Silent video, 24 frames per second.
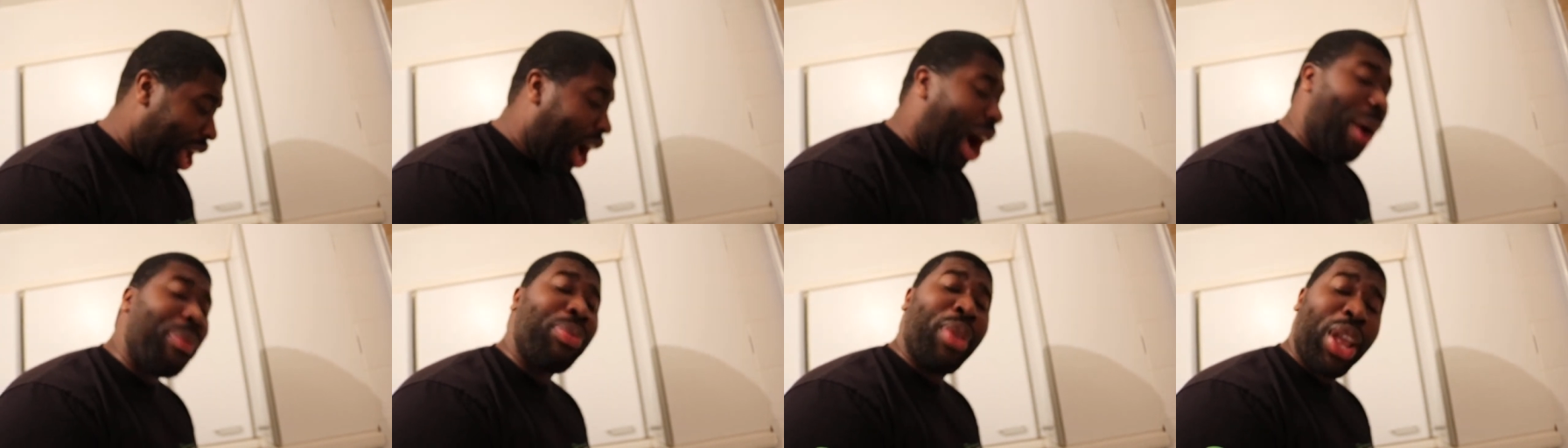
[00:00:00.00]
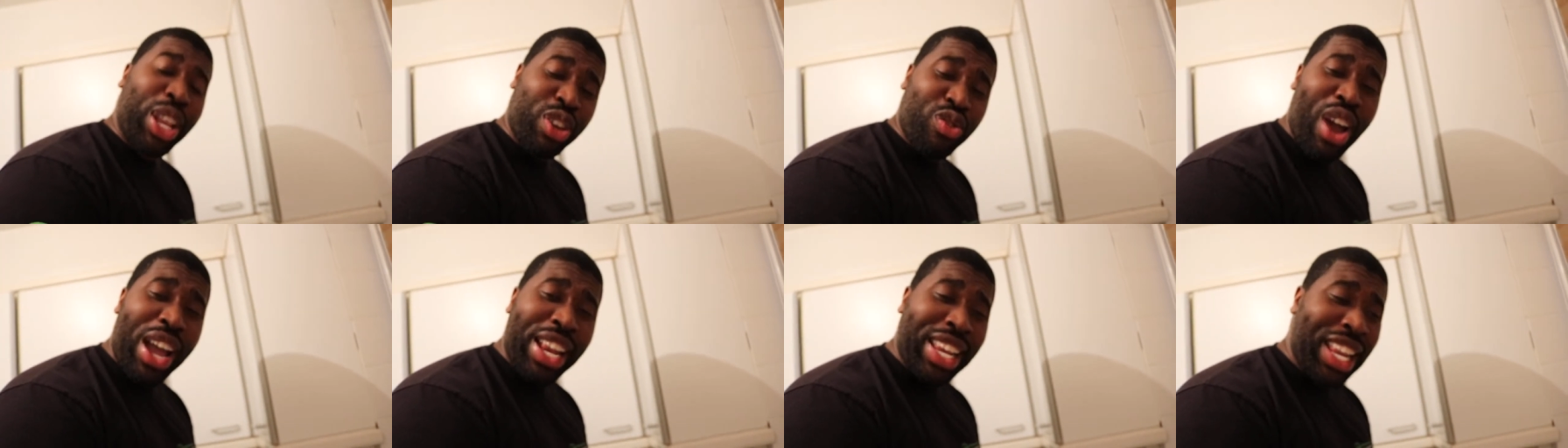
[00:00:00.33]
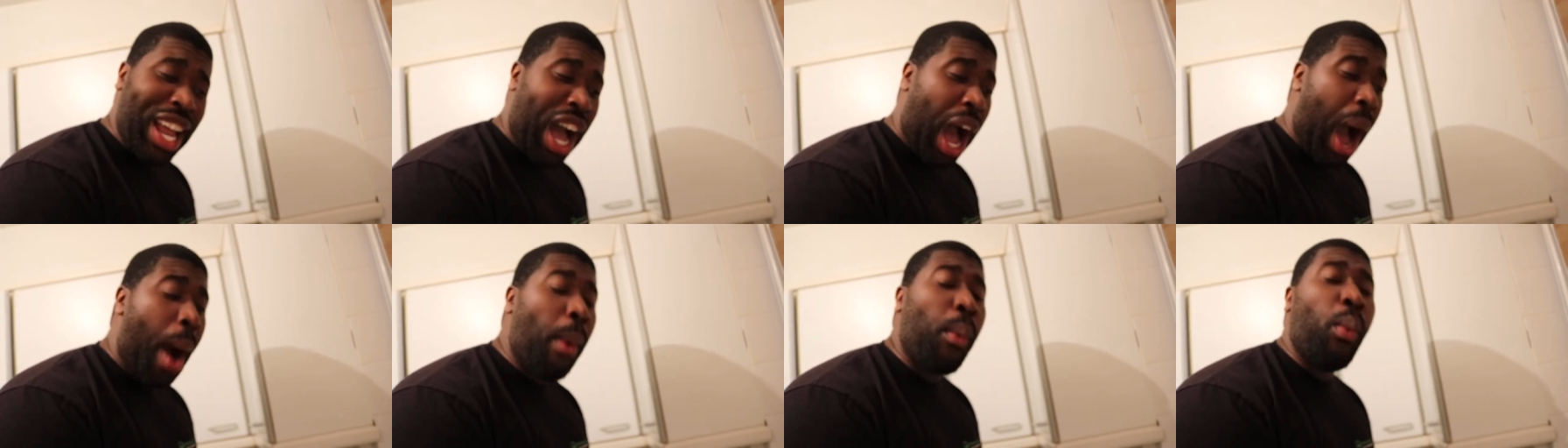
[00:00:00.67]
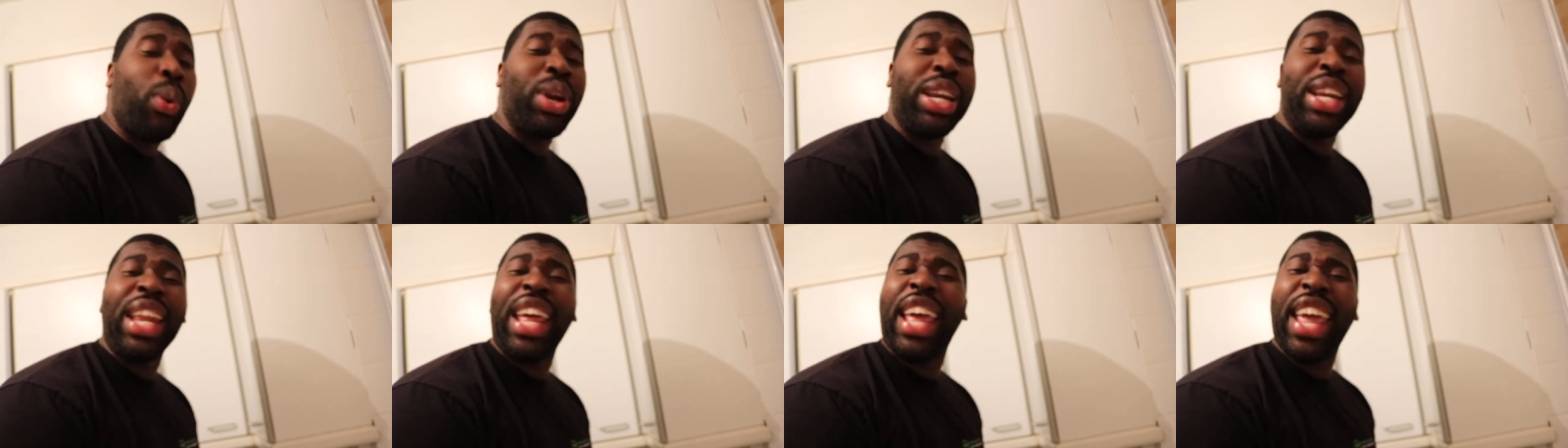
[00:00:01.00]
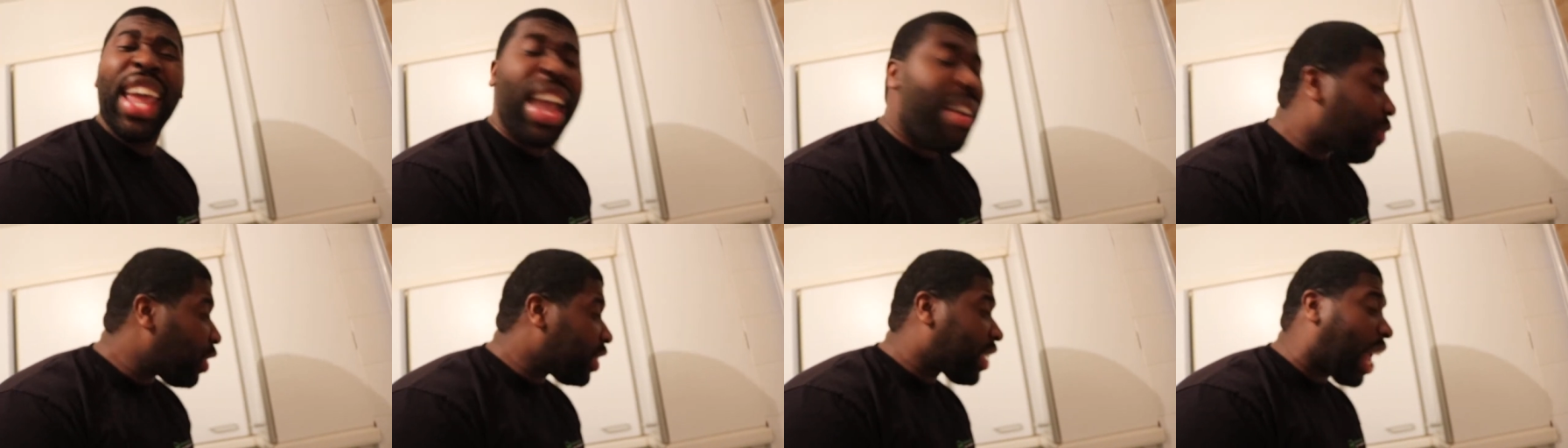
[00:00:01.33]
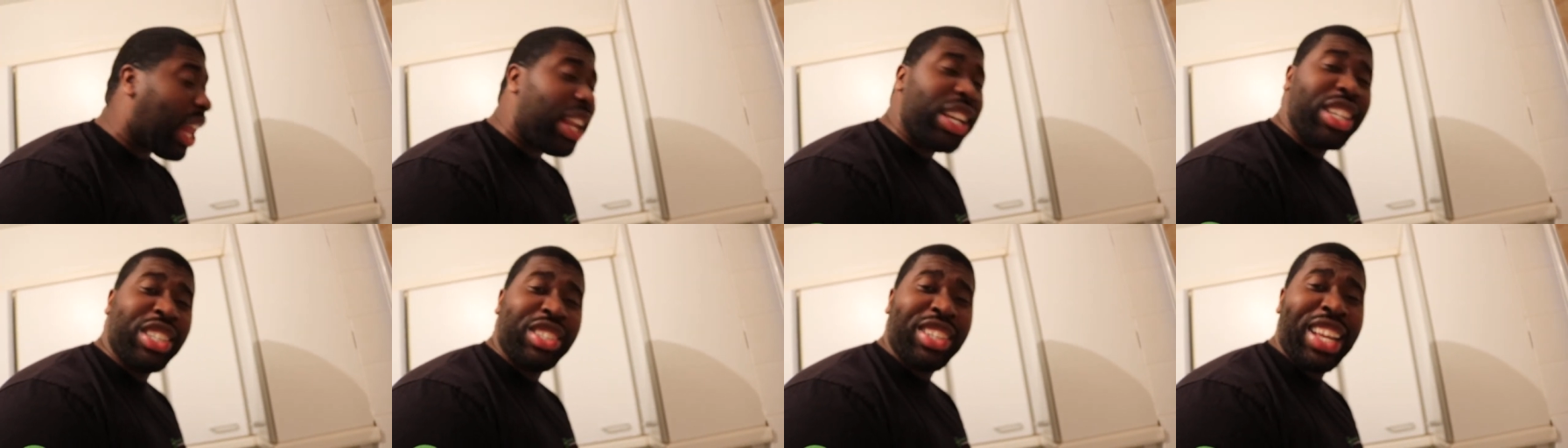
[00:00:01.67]
I'm telling you right now, I'm winning every
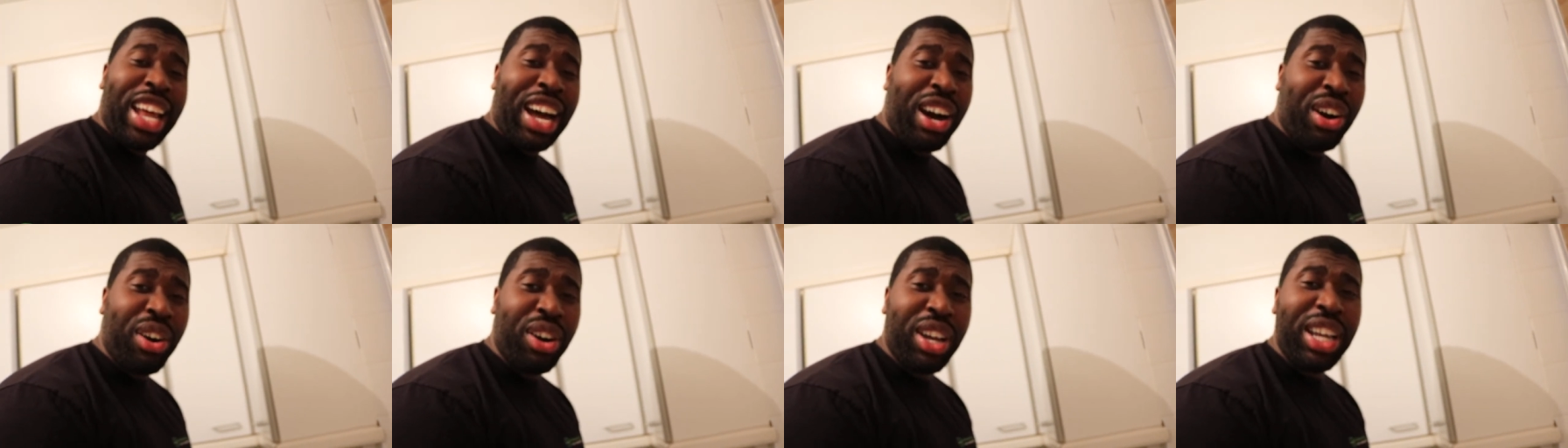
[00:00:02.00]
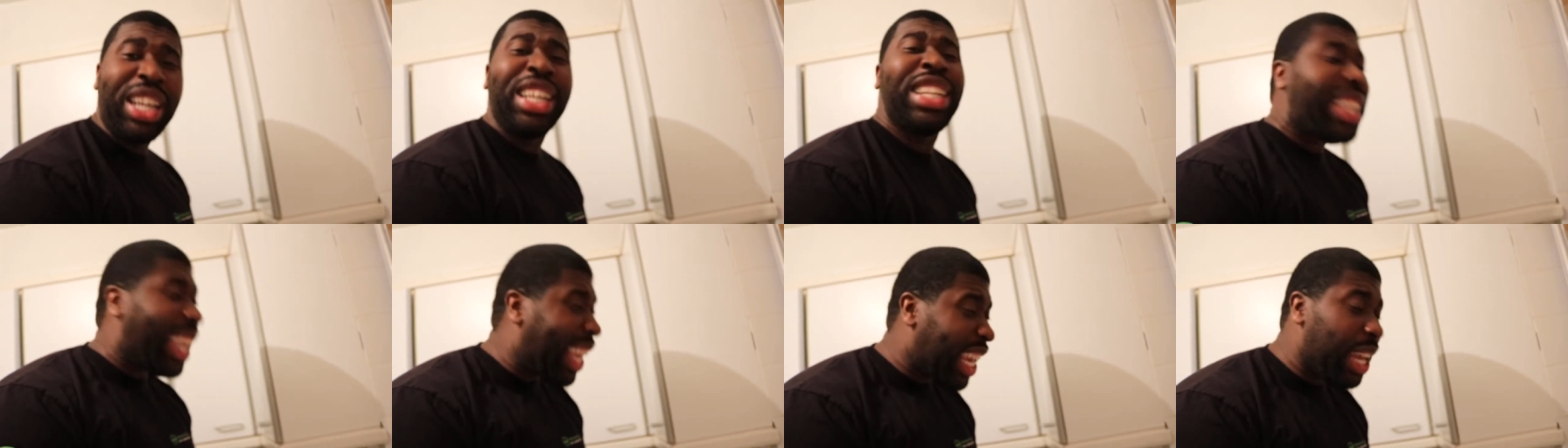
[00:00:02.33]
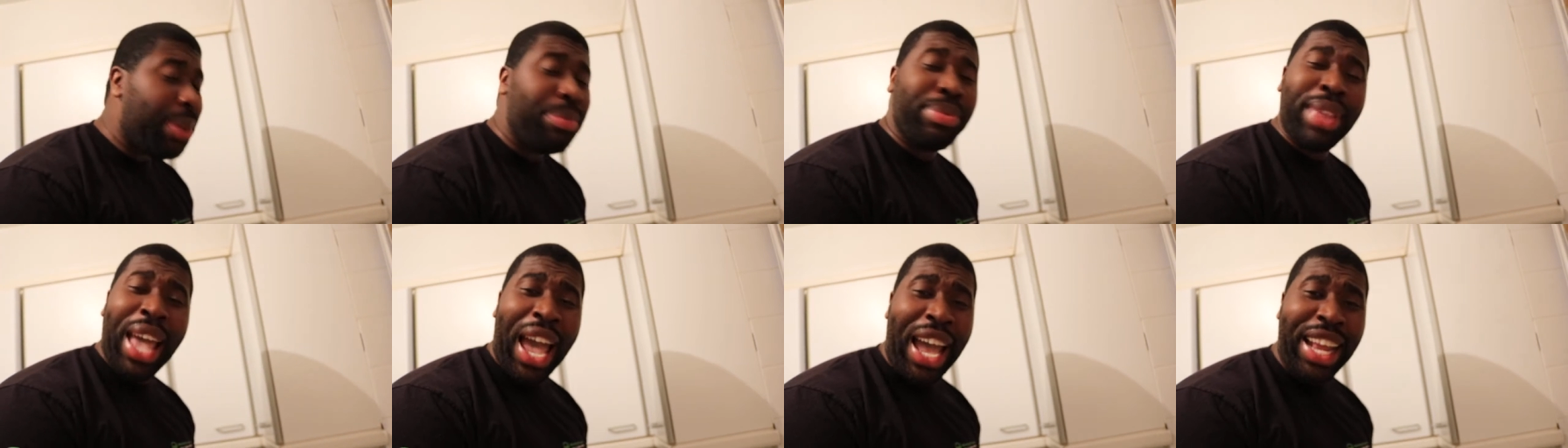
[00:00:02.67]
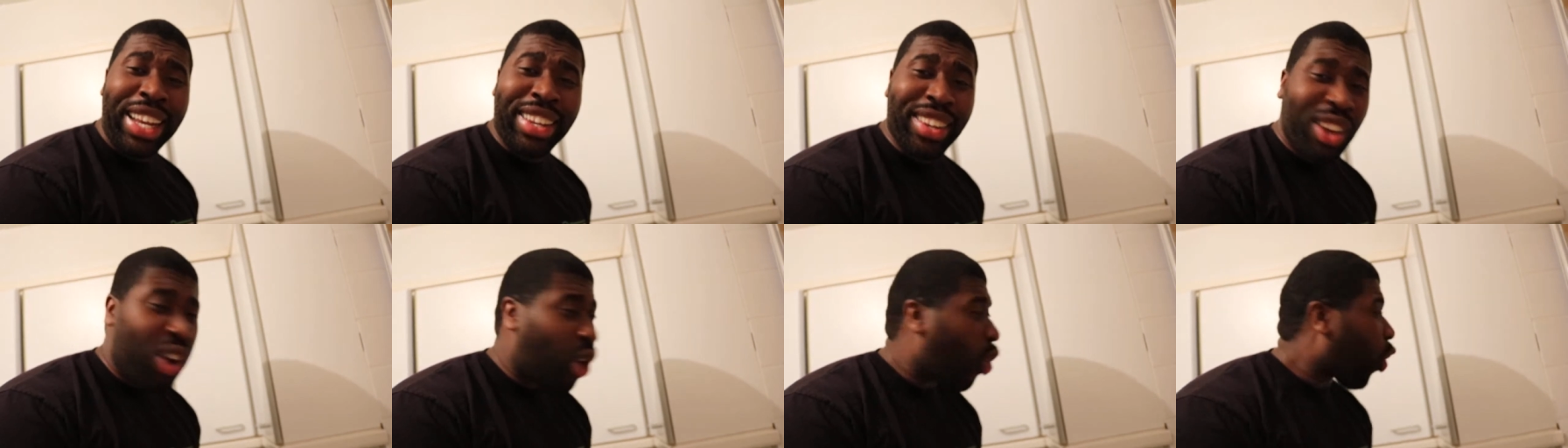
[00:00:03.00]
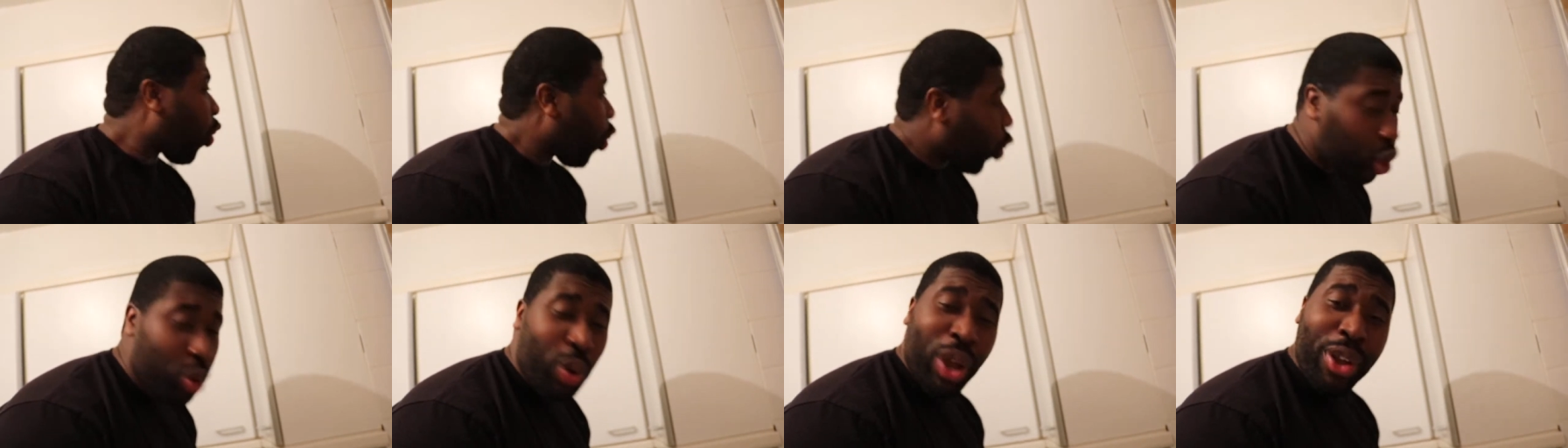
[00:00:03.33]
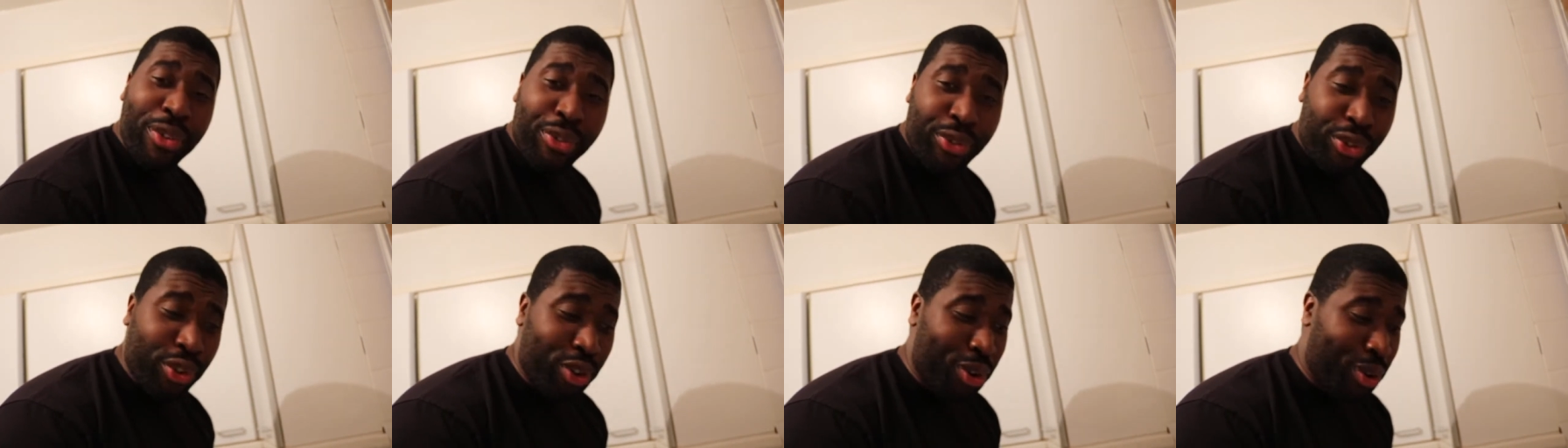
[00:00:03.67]
challenge now. Team Dad, all the way
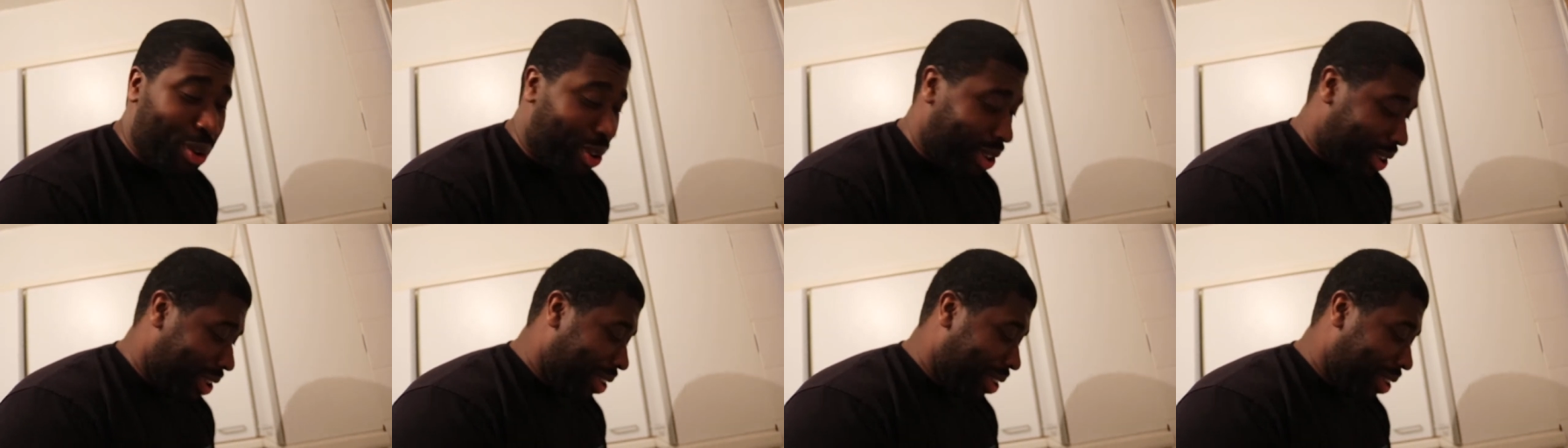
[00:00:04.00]
through.